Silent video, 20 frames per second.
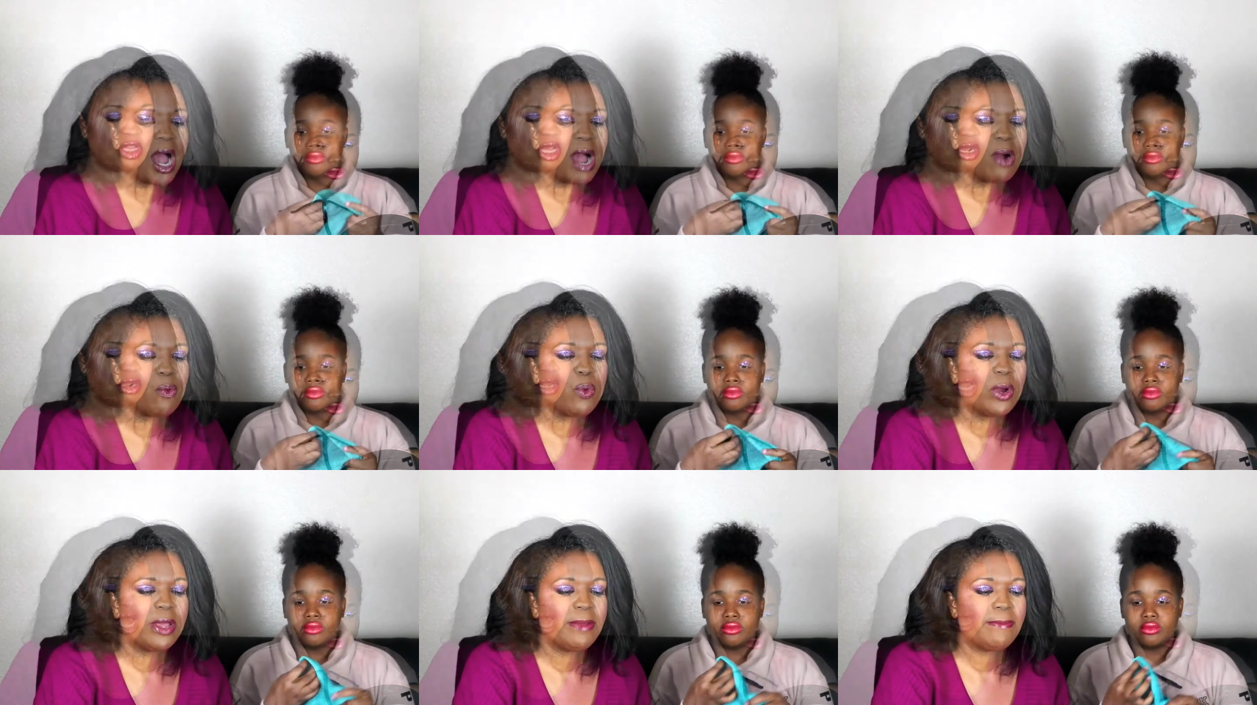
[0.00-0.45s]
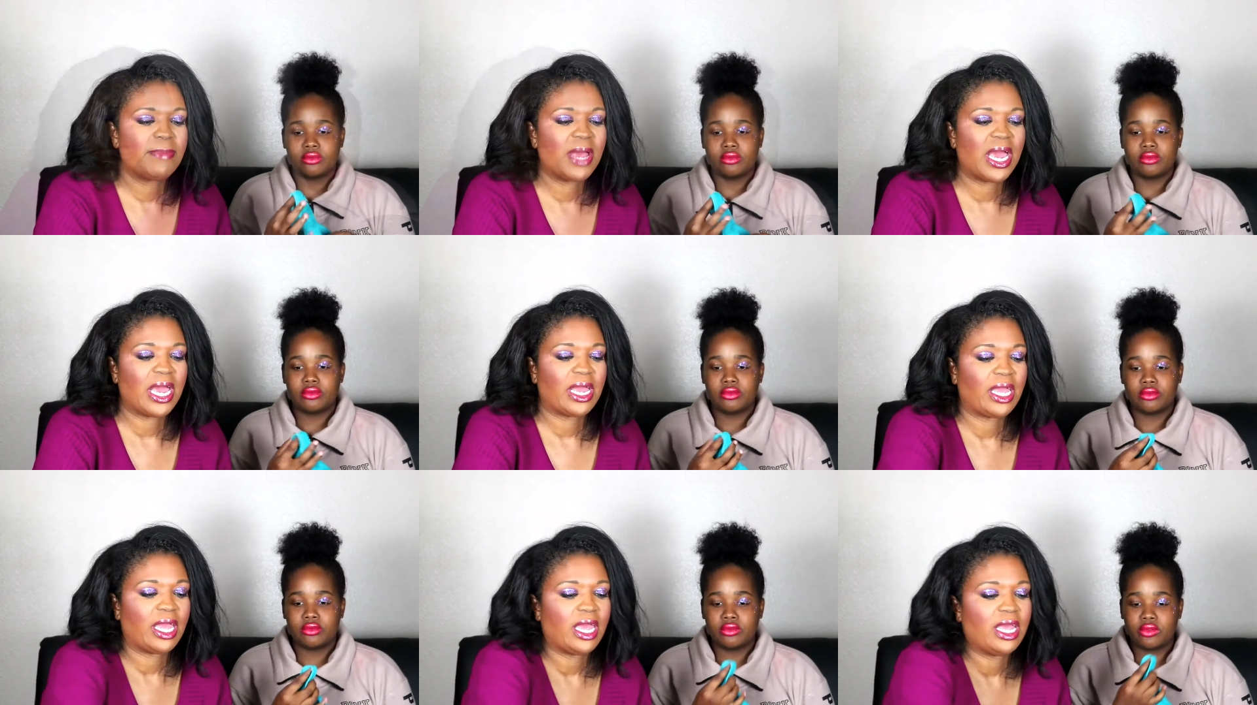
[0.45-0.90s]
Speaker 1: I went
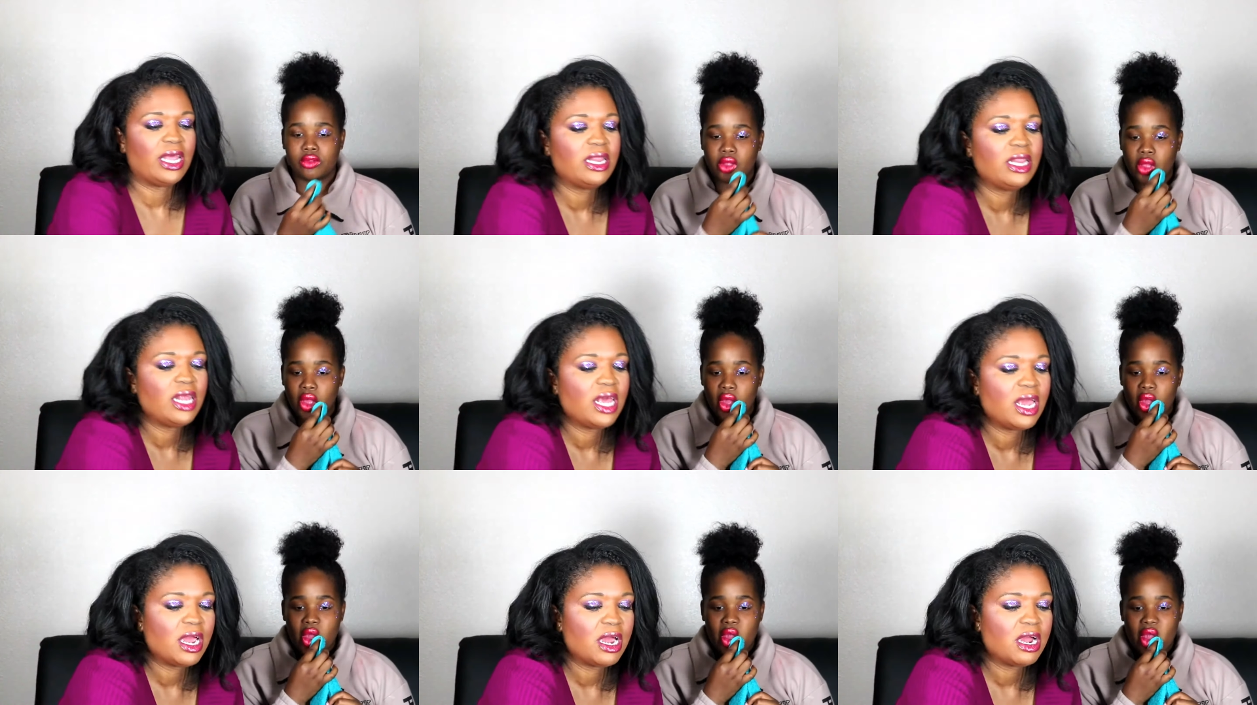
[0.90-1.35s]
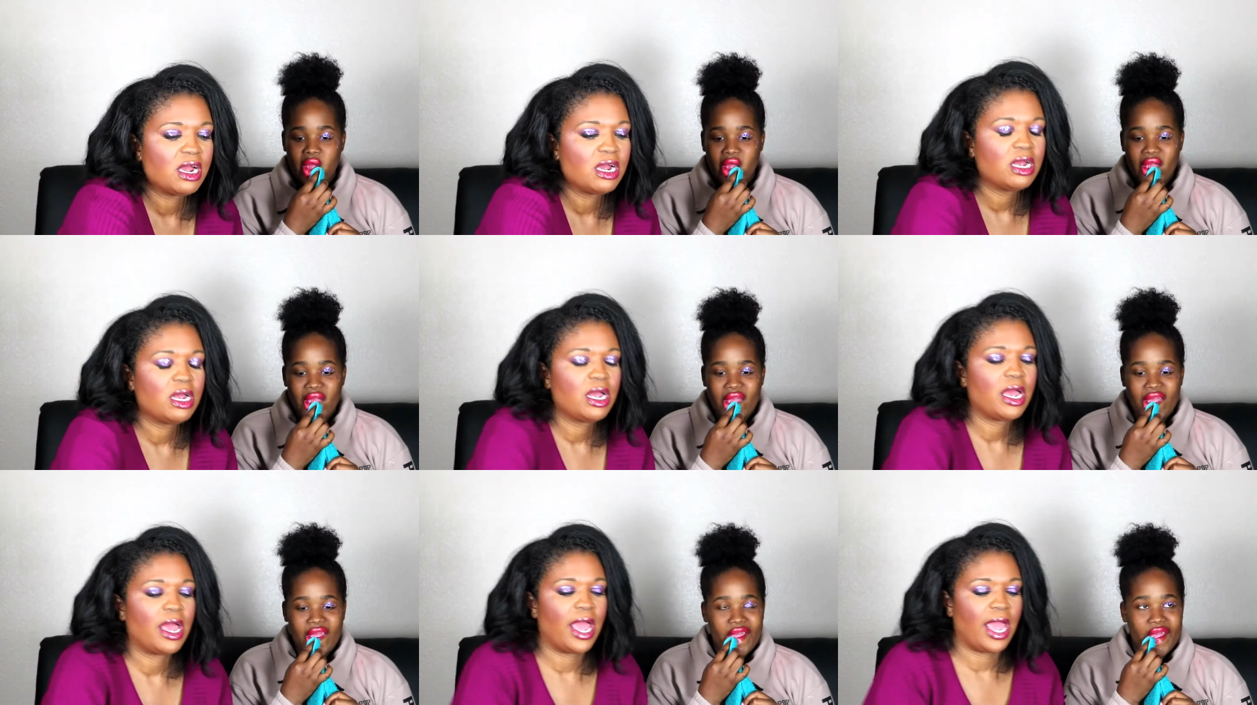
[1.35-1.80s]
back in
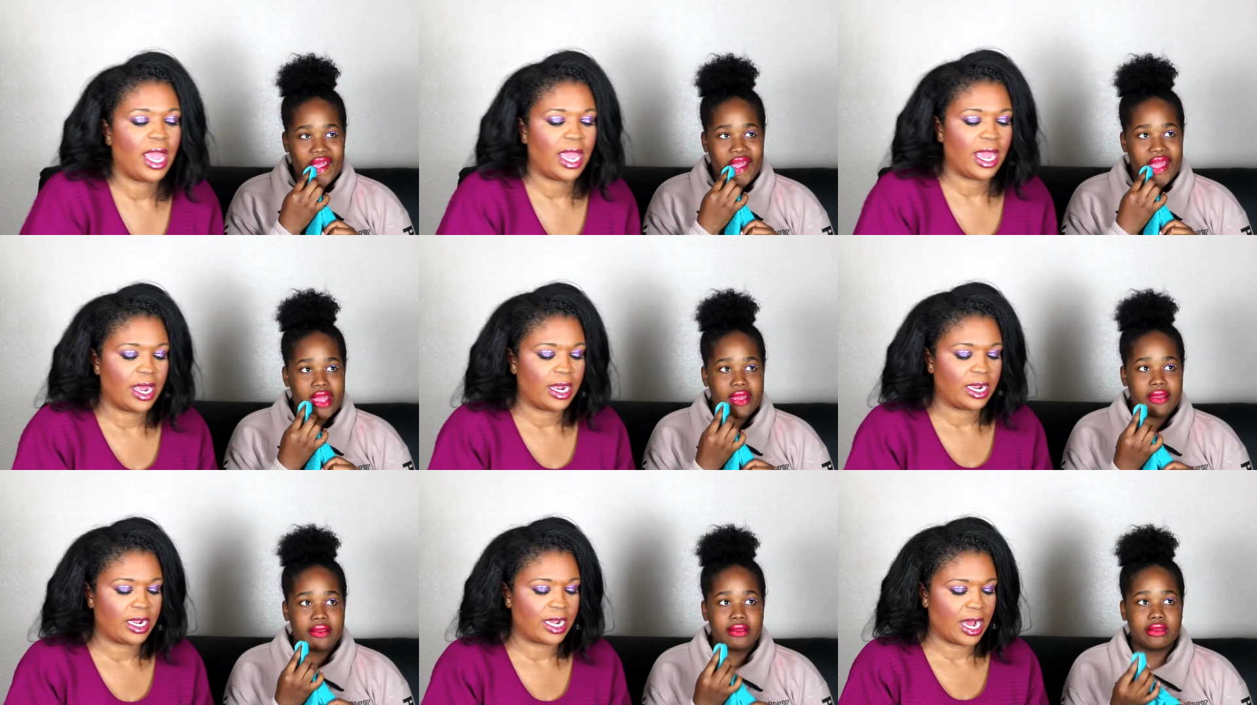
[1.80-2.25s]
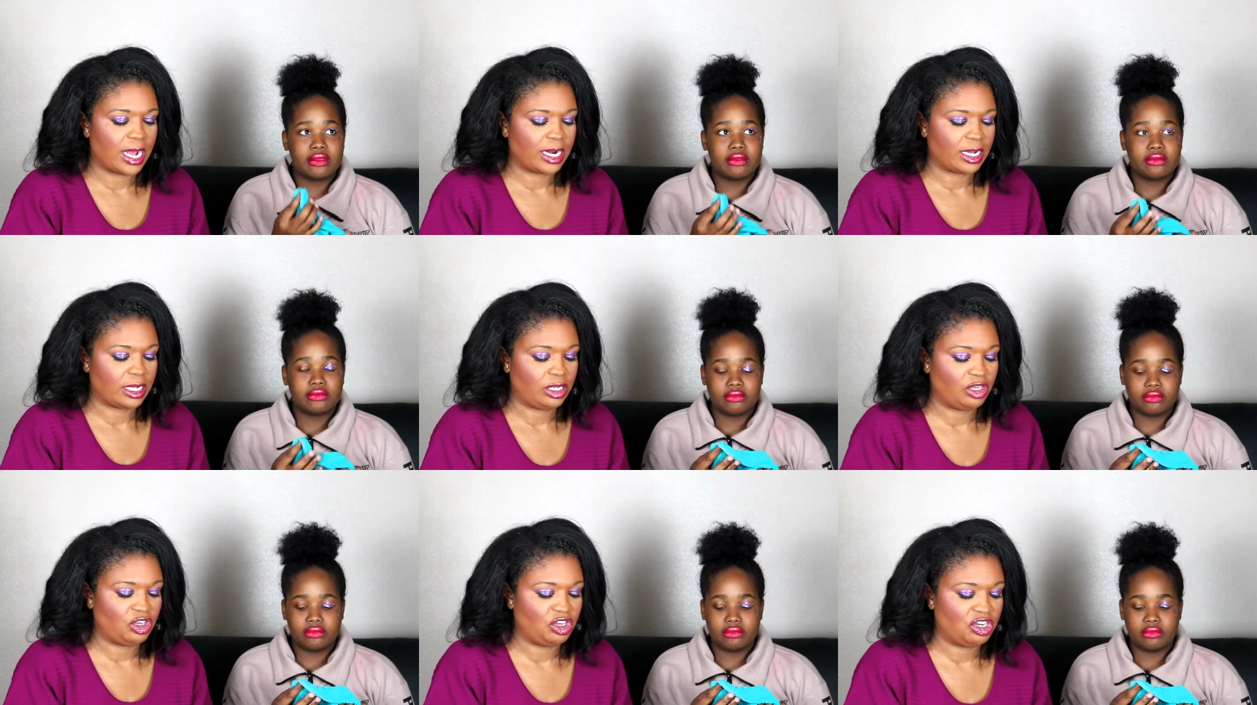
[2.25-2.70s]
there and
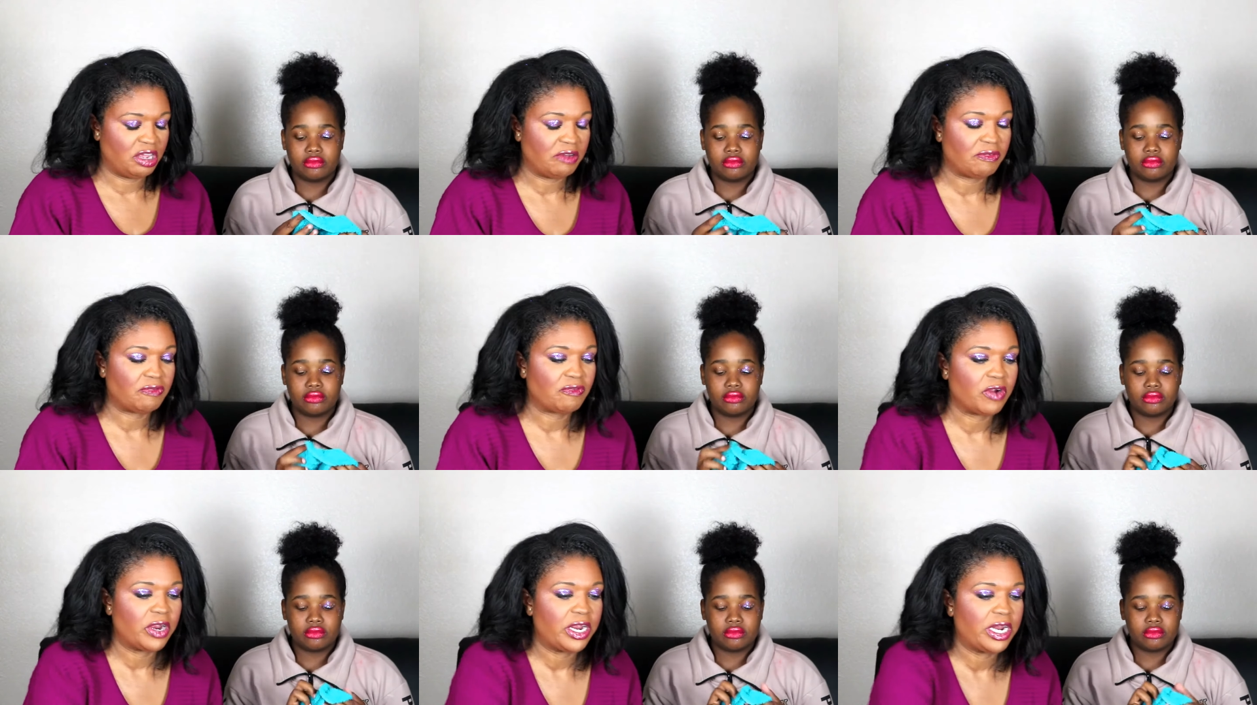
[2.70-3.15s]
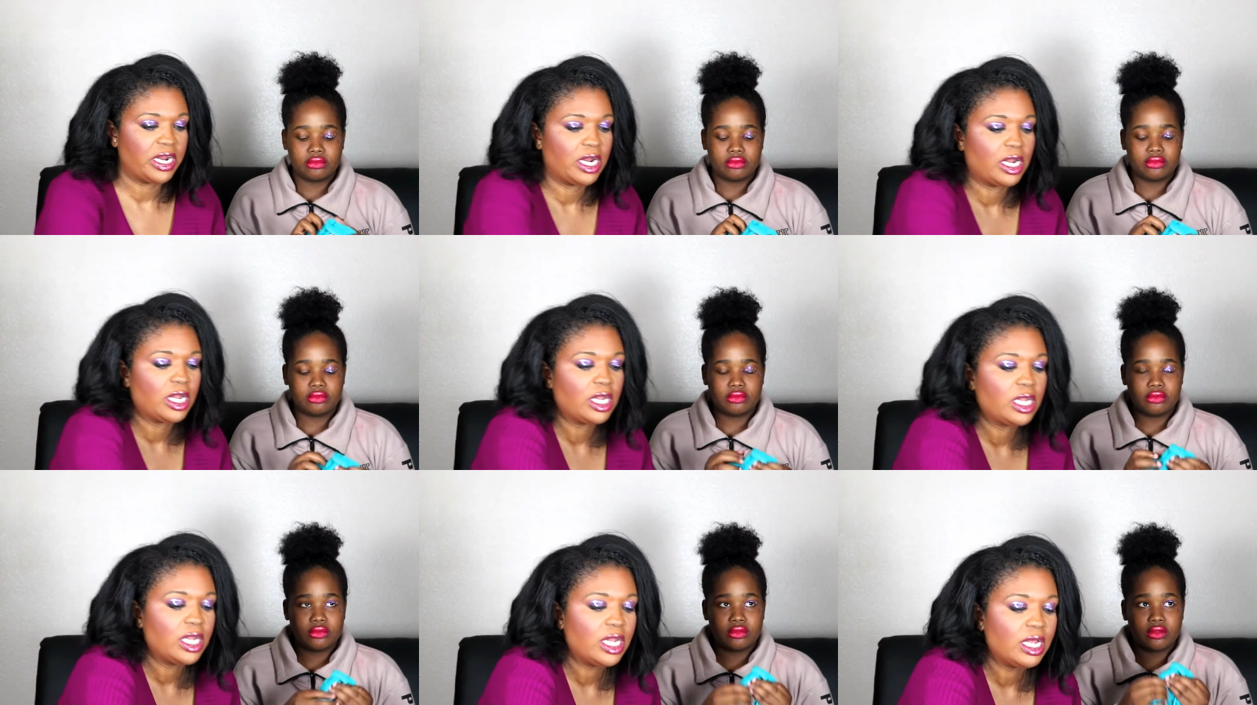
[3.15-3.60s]
got a
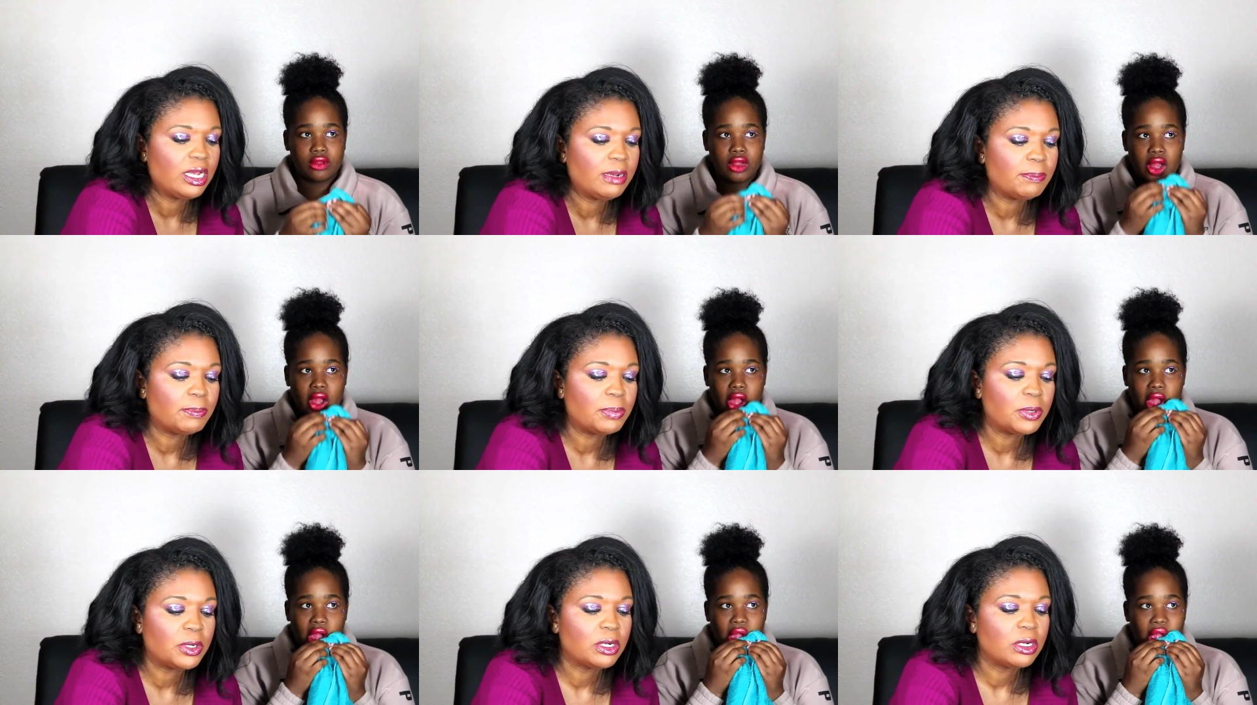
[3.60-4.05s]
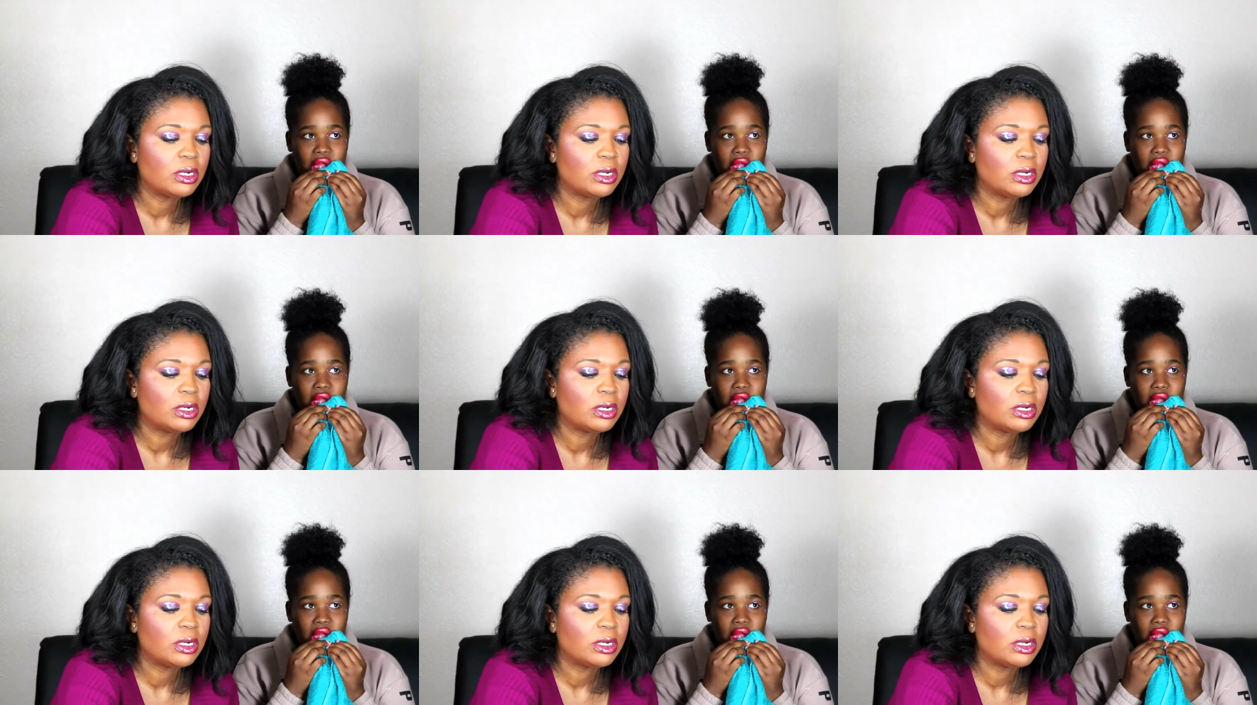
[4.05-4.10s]
different lip.